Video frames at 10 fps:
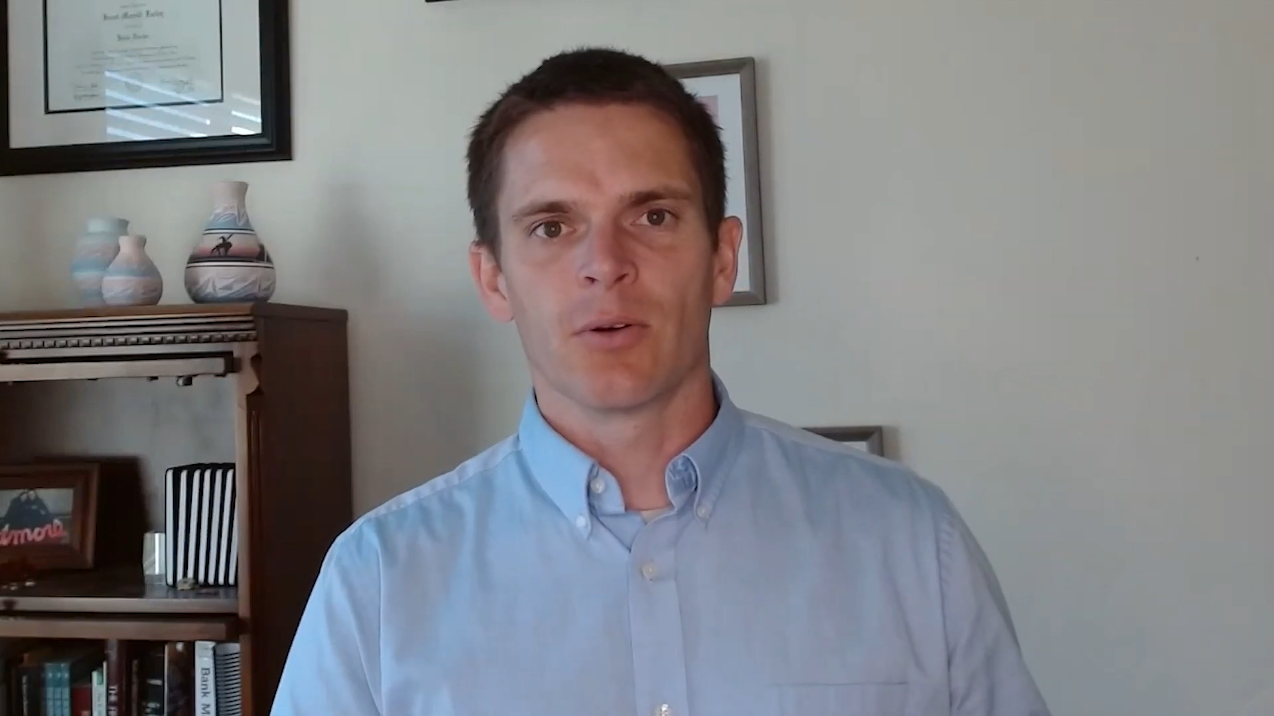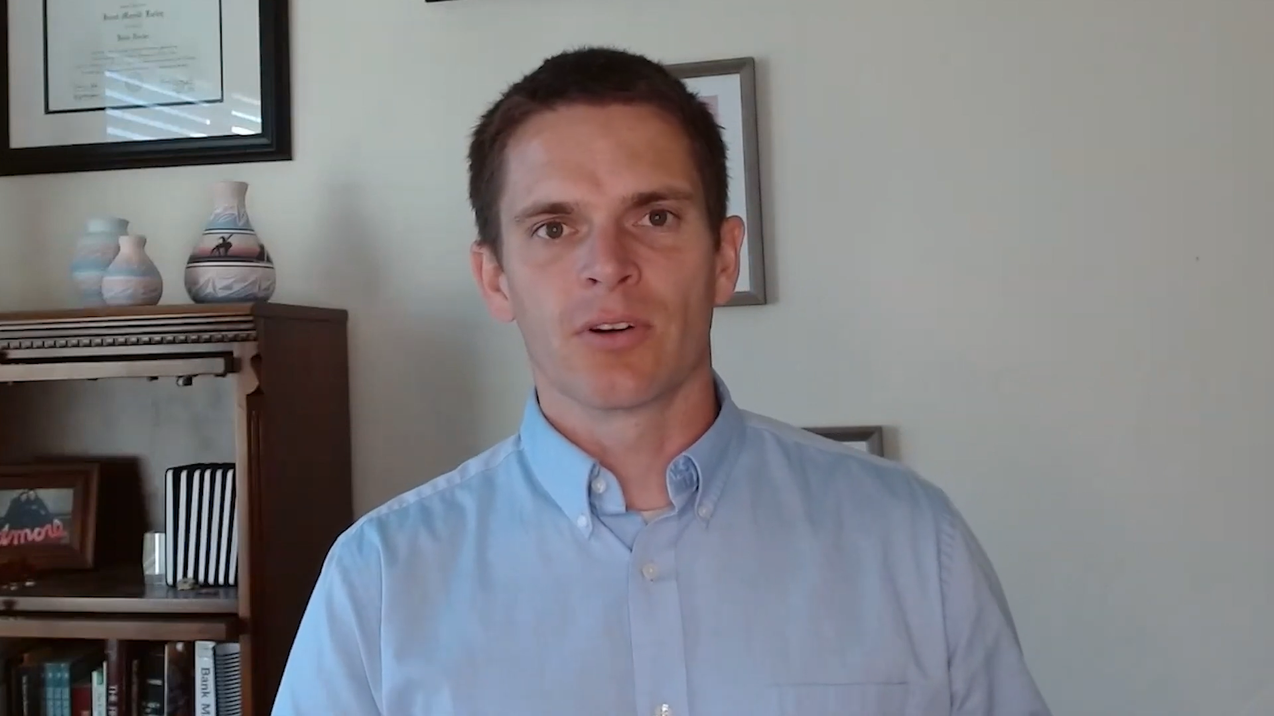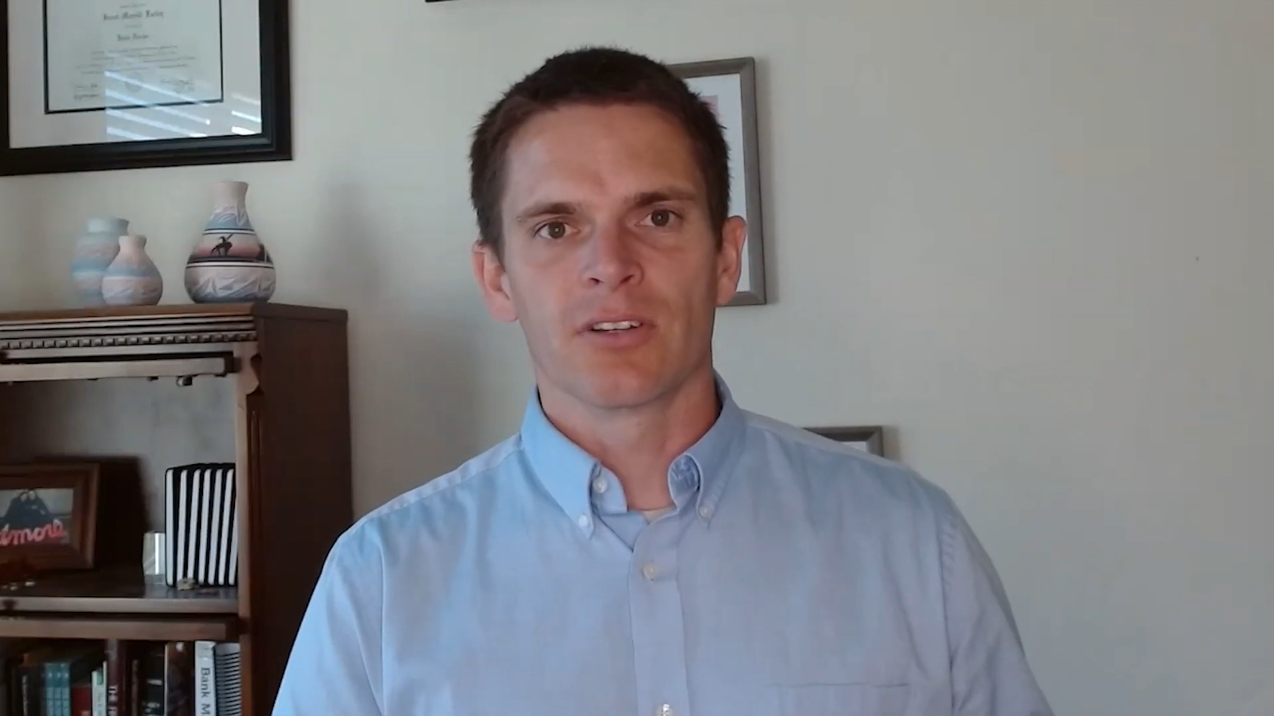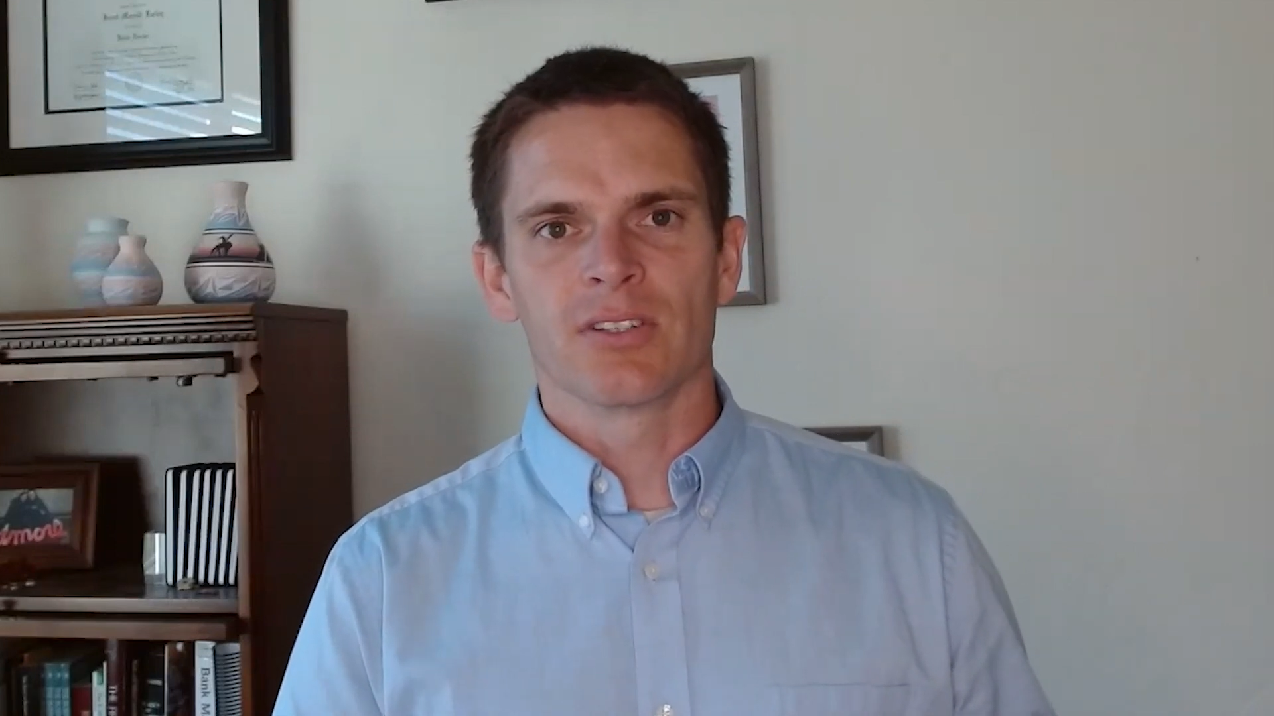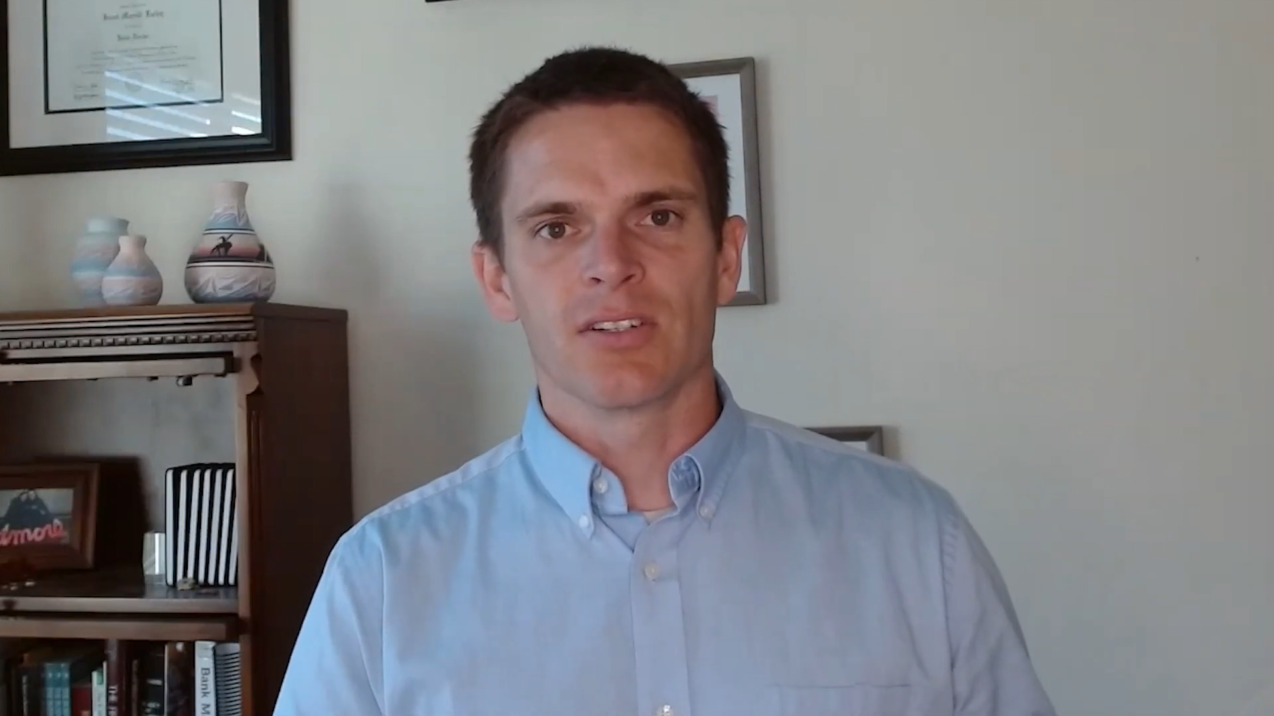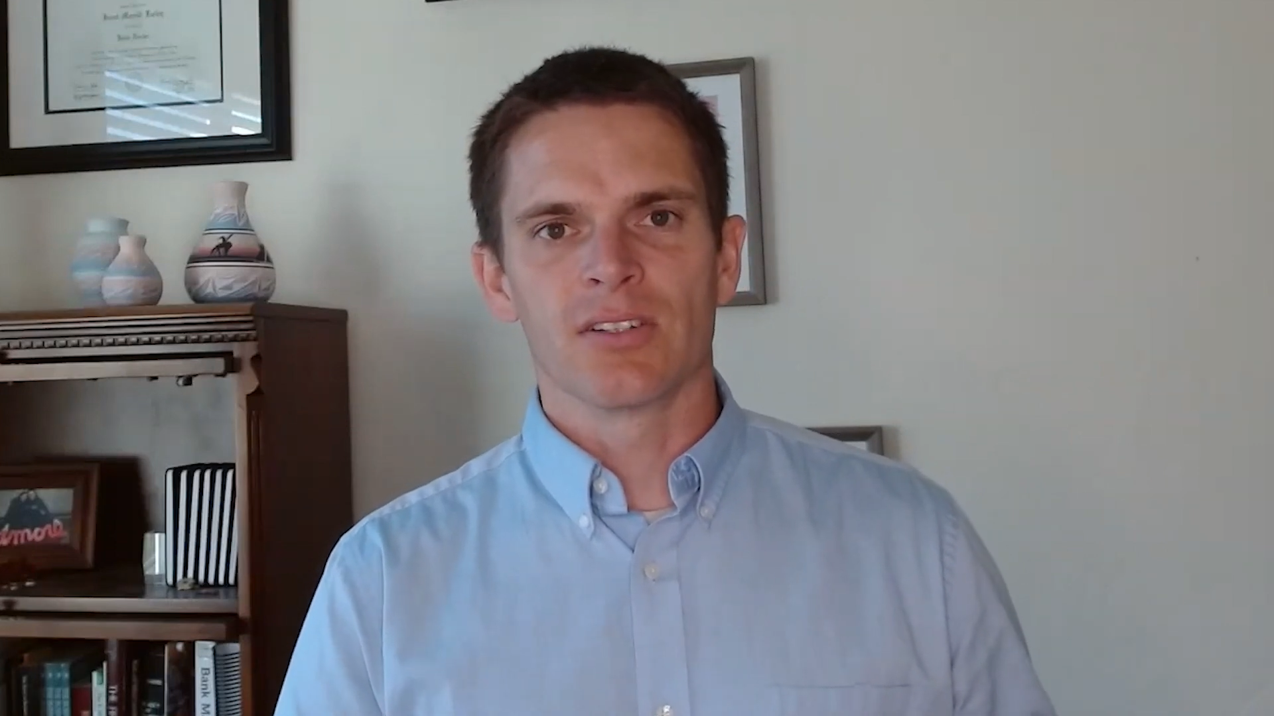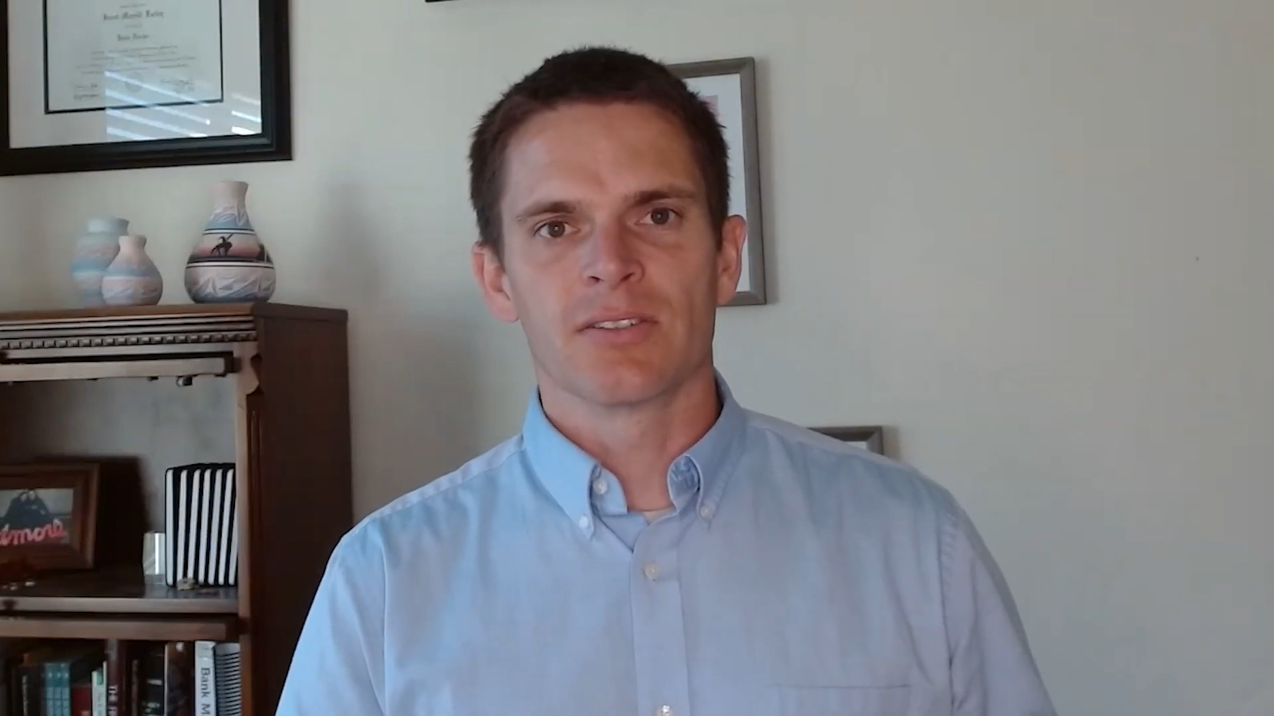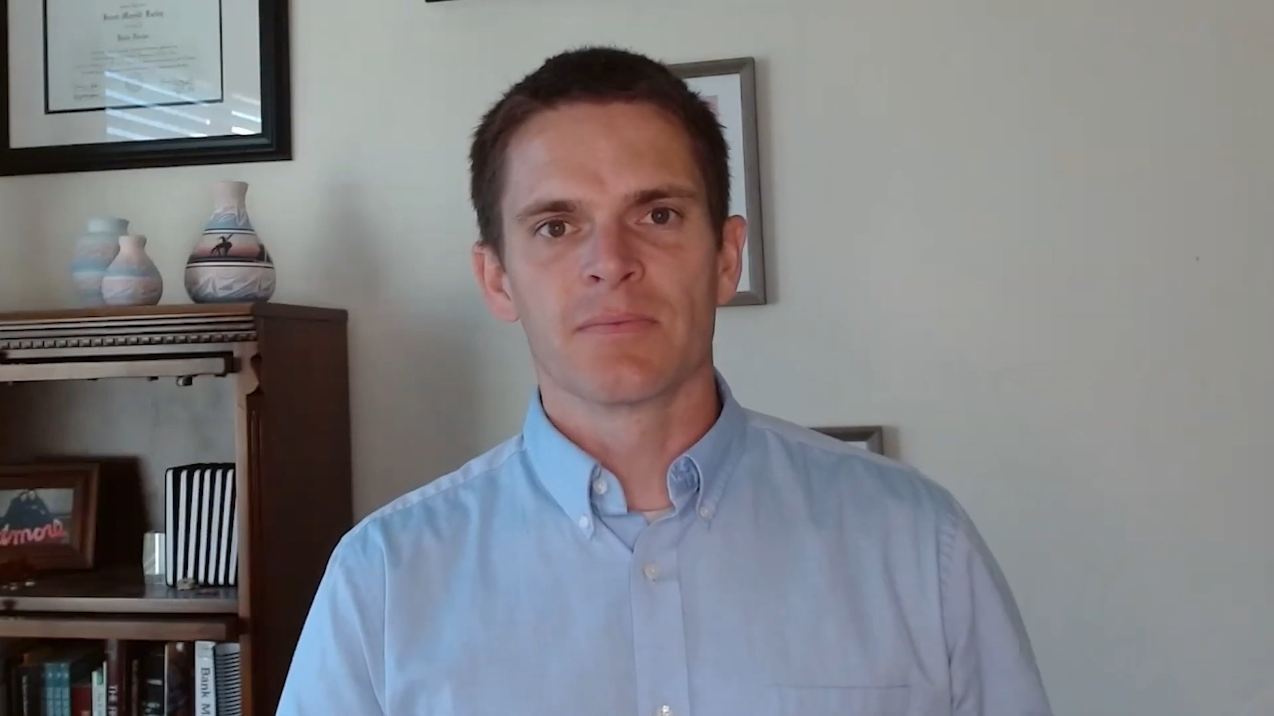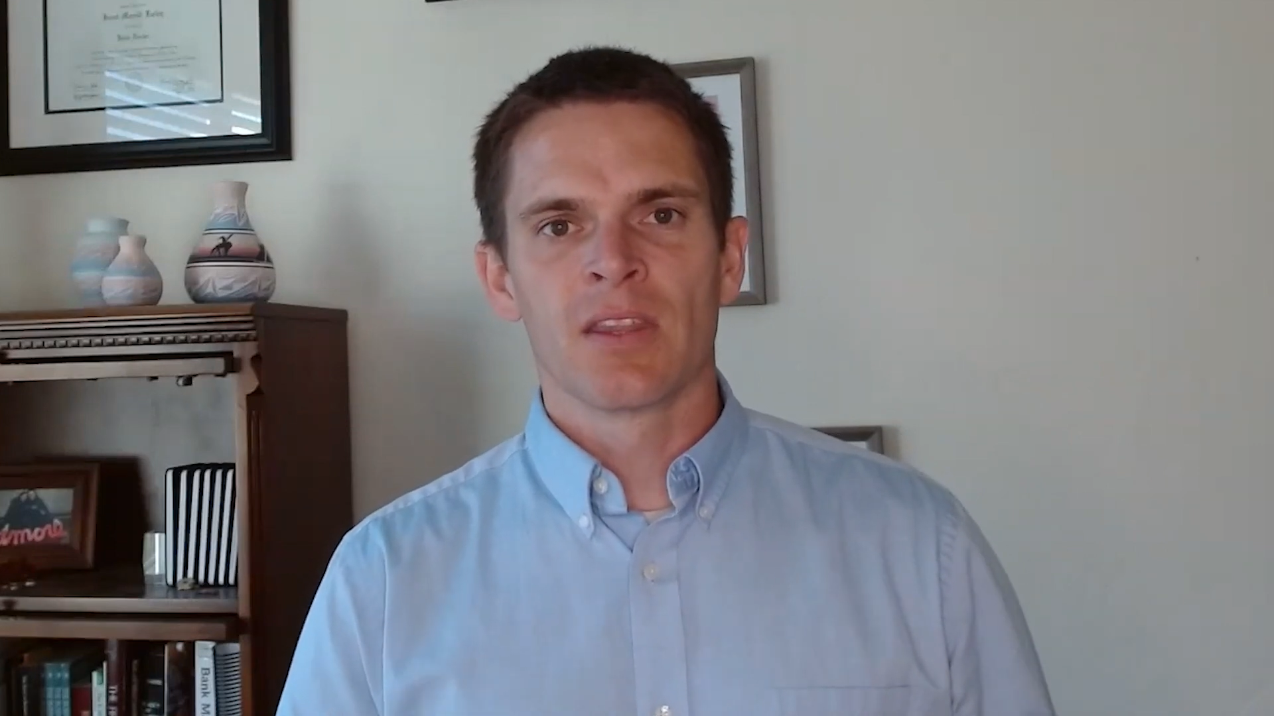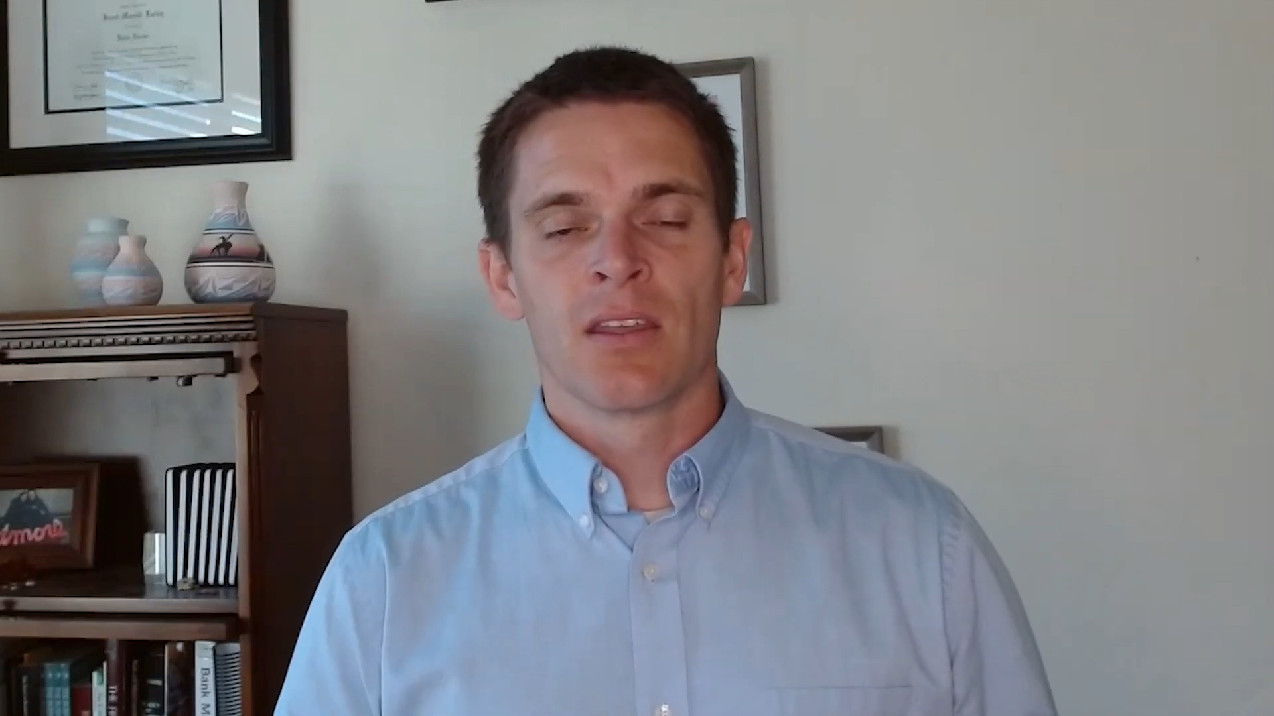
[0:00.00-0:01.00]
organizations.